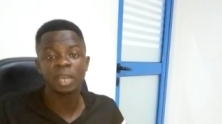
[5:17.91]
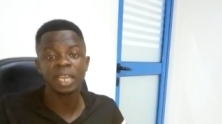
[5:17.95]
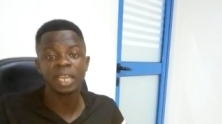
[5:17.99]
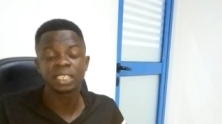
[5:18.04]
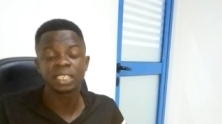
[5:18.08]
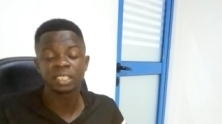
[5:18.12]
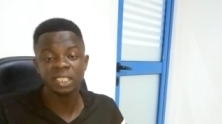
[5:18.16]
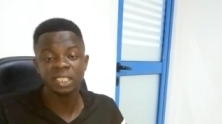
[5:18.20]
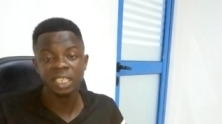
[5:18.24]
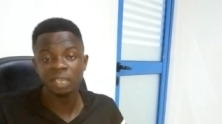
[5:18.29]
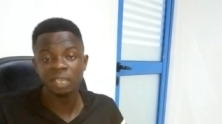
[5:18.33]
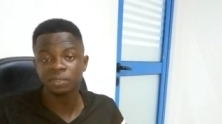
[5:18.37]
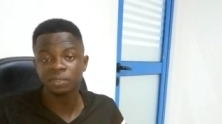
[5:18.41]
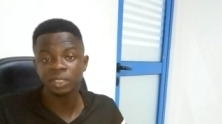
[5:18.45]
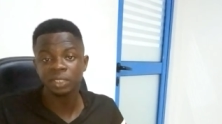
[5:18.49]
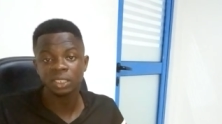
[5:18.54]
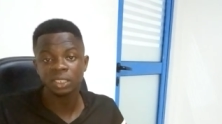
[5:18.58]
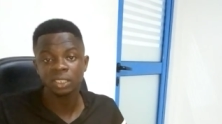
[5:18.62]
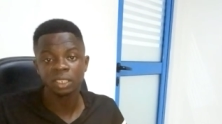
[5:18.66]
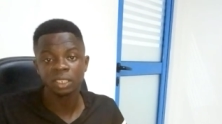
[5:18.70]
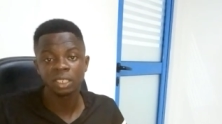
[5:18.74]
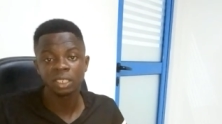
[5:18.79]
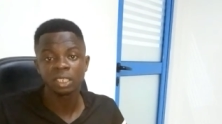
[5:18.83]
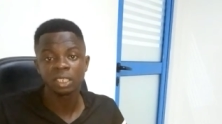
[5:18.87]
I don't believe
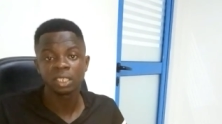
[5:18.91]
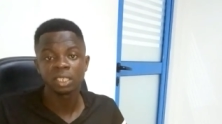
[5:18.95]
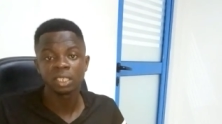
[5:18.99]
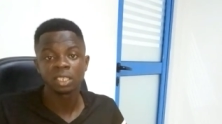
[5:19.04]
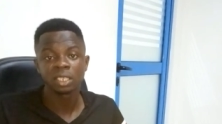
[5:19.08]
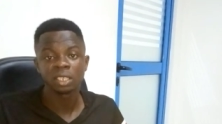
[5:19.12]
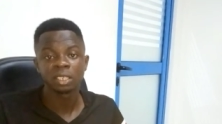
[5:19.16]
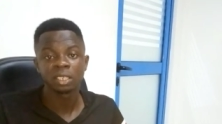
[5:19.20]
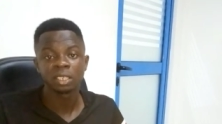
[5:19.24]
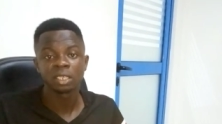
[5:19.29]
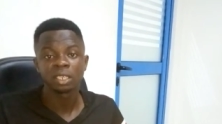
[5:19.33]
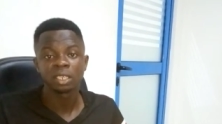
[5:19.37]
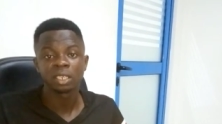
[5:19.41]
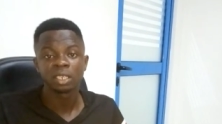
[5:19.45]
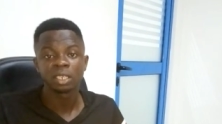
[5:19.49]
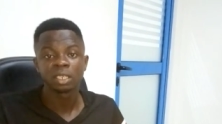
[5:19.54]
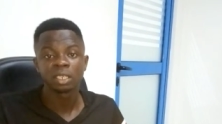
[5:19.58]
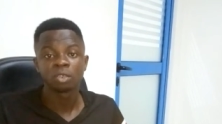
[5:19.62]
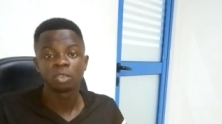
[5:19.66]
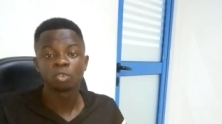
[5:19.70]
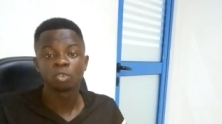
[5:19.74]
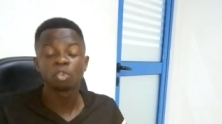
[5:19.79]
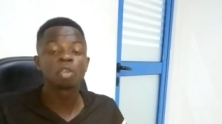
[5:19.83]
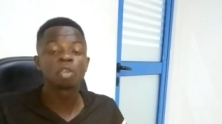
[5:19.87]
them, you know, guys.
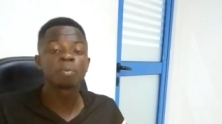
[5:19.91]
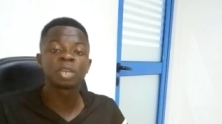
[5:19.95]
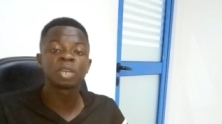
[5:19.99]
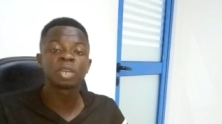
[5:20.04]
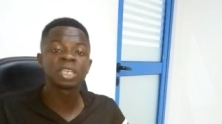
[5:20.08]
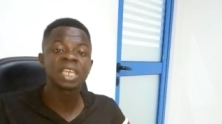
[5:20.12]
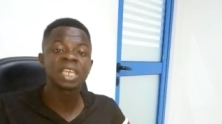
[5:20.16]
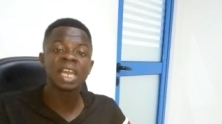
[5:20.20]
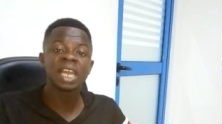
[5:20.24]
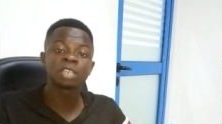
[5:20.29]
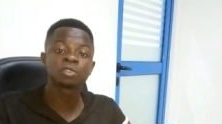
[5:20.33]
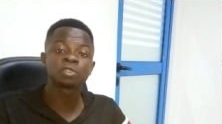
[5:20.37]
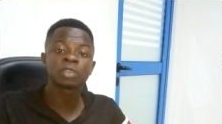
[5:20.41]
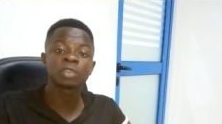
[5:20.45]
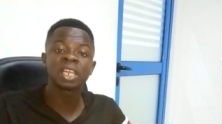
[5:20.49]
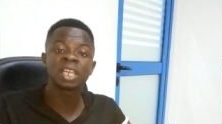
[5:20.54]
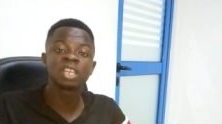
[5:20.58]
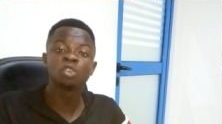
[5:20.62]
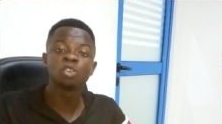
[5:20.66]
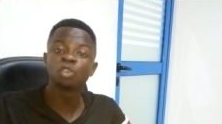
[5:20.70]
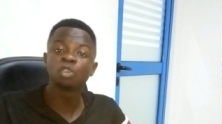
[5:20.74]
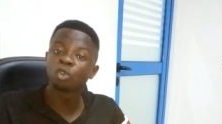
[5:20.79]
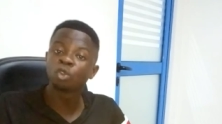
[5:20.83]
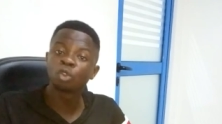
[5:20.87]
And
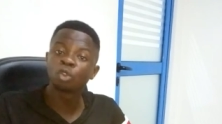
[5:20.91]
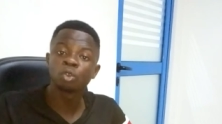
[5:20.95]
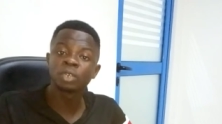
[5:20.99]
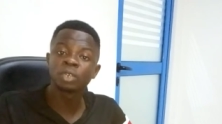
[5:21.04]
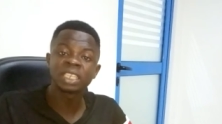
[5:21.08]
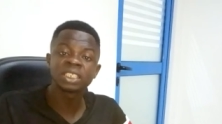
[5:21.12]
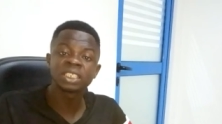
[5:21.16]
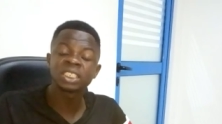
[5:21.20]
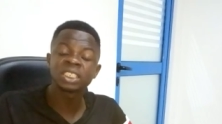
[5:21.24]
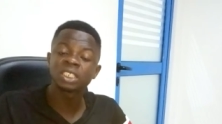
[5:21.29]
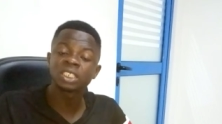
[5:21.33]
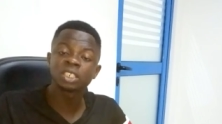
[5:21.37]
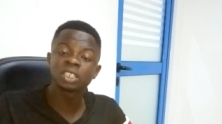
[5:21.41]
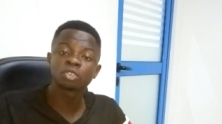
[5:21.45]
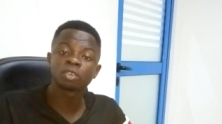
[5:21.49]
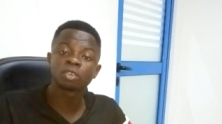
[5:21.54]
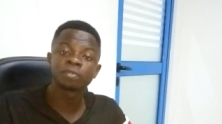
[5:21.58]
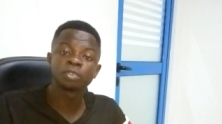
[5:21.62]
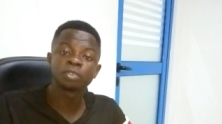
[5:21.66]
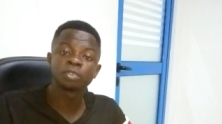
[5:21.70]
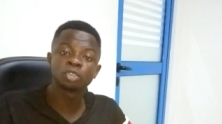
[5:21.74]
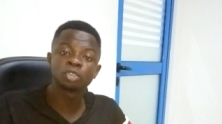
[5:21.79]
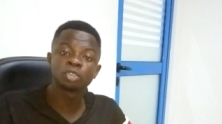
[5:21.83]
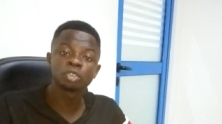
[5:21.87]
that is the true fact.
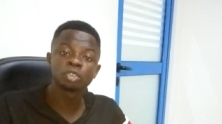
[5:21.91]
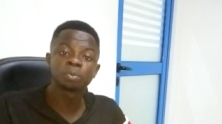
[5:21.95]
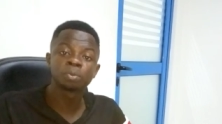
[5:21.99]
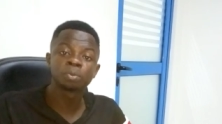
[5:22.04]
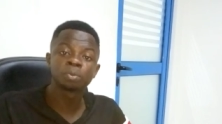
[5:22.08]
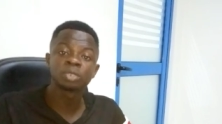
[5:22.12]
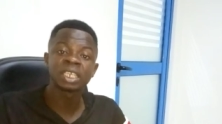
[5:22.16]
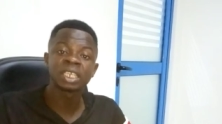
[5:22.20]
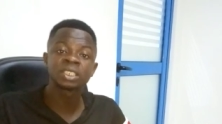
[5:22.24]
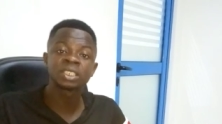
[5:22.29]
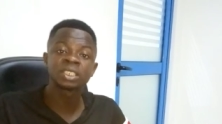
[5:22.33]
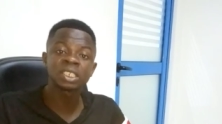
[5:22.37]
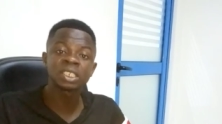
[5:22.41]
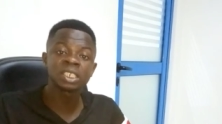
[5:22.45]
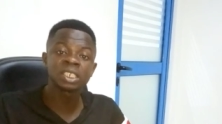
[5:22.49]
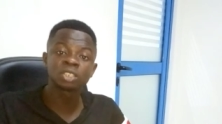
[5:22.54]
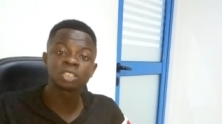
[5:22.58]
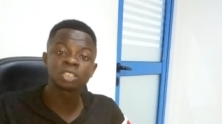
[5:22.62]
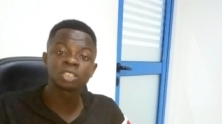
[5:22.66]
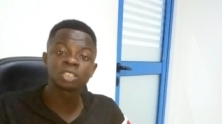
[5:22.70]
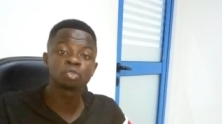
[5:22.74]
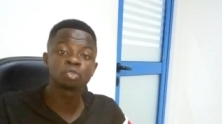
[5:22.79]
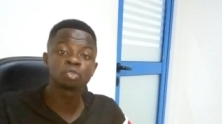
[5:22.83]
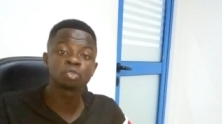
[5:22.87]
You can't just
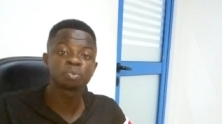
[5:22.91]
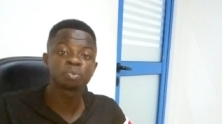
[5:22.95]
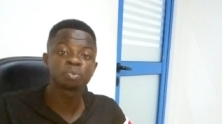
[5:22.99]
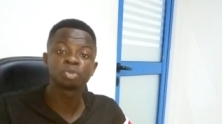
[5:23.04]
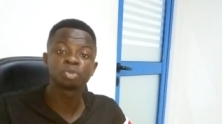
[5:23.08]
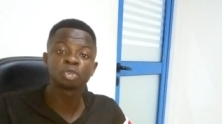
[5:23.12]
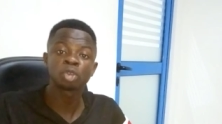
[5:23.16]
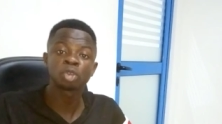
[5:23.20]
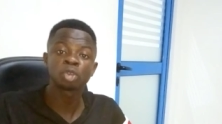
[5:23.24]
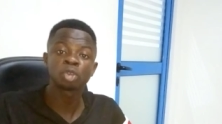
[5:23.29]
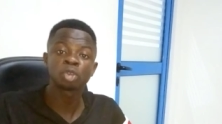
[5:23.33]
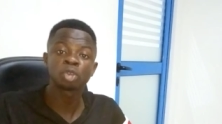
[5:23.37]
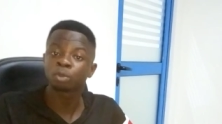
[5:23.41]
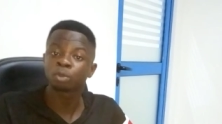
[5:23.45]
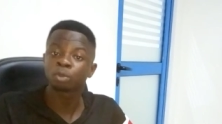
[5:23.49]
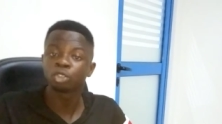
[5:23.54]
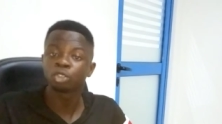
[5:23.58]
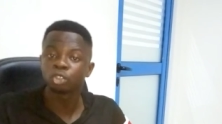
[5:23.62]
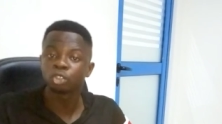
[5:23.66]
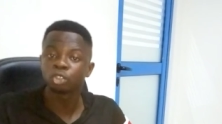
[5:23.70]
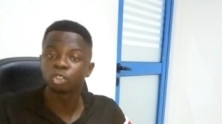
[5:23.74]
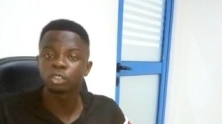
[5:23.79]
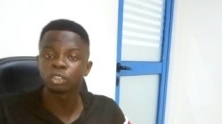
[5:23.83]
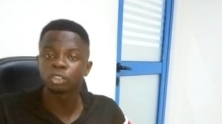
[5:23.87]
grow up
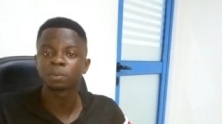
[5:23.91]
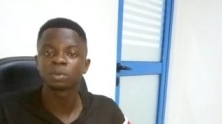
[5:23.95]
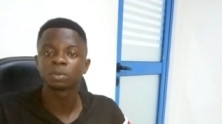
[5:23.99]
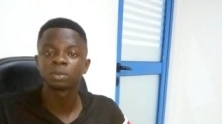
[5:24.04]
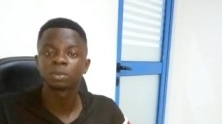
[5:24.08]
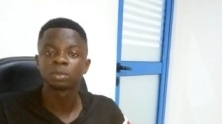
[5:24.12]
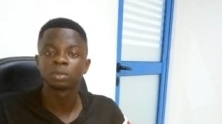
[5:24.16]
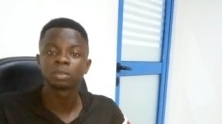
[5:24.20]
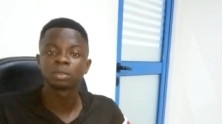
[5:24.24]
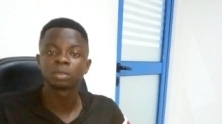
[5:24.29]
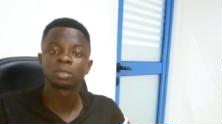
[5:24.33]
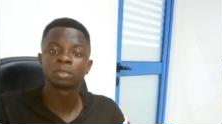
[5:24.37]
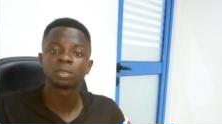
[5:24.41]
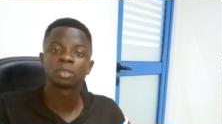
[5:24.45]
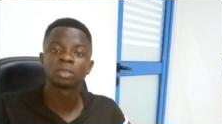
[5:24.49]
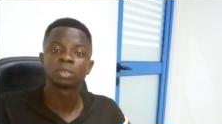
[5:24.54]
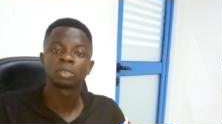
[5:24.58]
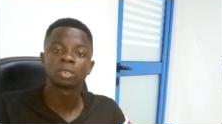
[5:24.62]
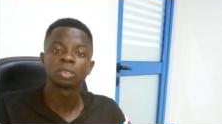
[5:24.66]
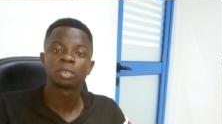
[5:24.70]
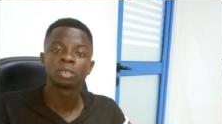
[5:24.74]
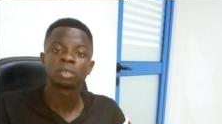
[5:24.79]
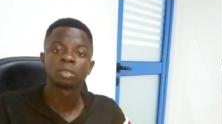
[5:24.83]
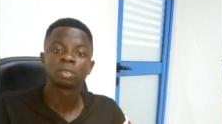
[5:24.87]
by watching
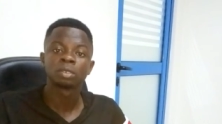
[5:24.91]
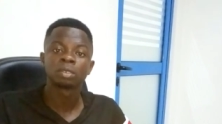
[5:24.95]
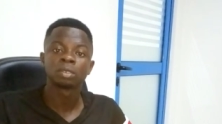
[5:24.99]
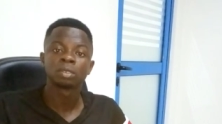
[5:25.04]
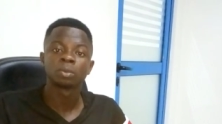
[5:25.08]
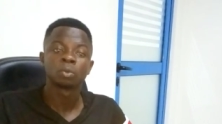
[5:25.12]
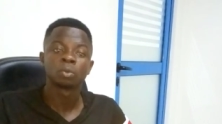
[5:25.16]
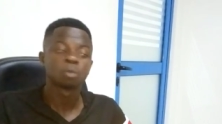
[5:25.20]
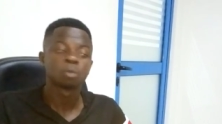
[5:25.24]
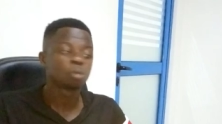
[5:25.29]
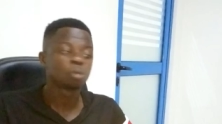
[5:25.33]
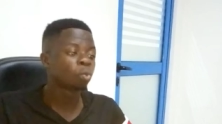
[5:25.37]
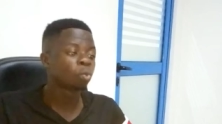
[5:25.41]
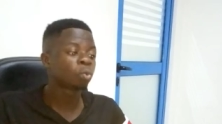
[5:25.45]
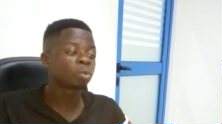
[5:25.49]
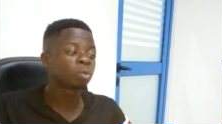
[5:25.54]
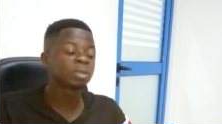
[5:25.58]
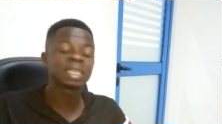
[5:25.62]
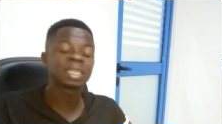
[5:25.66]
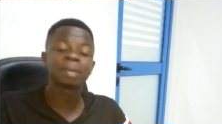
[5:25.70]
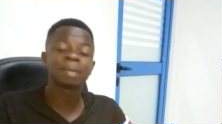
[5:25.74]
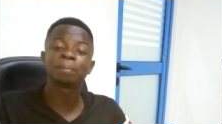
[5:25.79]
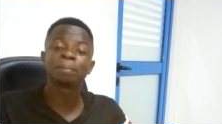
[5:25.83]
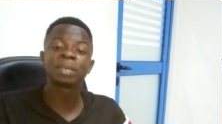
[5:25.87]
people who are
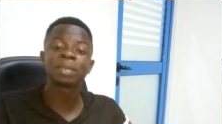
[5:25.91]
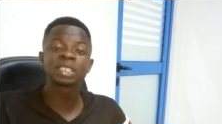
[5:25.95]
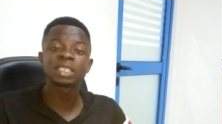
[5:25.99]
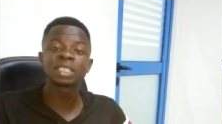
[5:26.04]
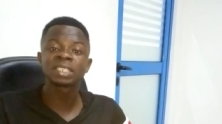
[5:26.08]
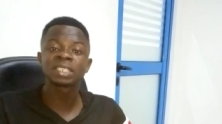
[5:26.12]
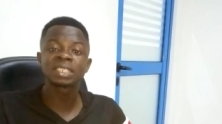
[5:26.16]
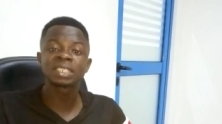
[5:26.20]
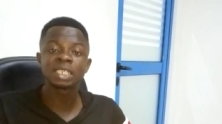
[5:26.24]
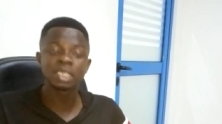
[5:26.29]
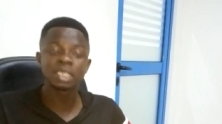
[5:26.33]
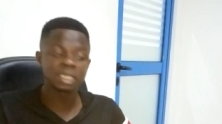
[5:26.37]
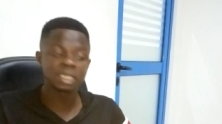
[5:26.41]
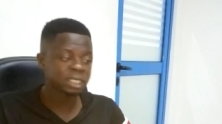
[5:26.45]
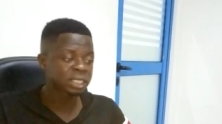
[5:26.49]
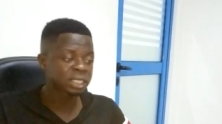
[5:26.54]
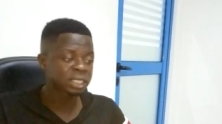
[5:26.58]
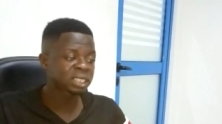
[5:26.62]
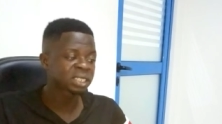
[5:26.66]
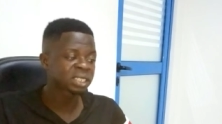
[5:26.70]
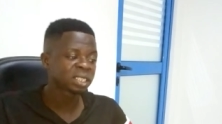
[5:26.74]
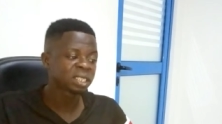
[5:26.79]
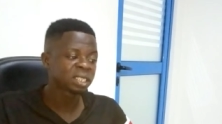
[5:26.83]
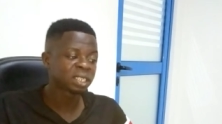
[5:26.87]
teaching how to grow your YouTube
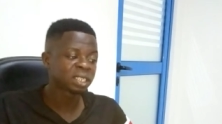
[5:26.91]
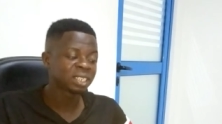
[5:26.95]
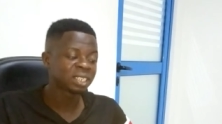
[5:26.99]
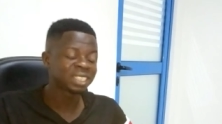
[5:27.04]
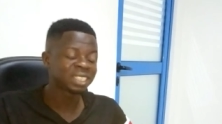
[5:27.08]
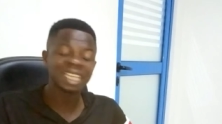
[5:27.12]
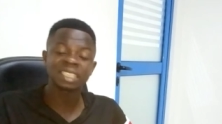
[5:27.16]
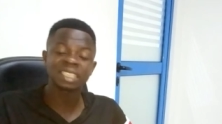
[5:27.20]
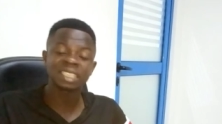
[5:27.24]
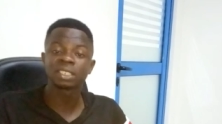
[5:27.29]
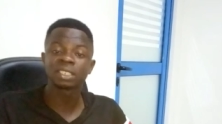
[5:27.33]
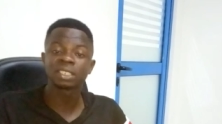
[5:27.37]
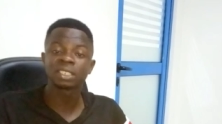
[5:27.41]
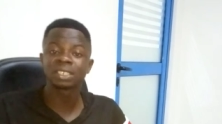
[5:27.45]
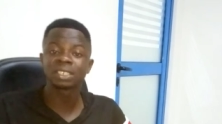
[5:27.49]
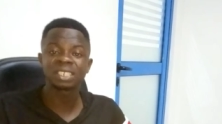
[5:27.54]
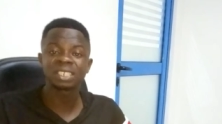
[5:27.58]
channel and stuff.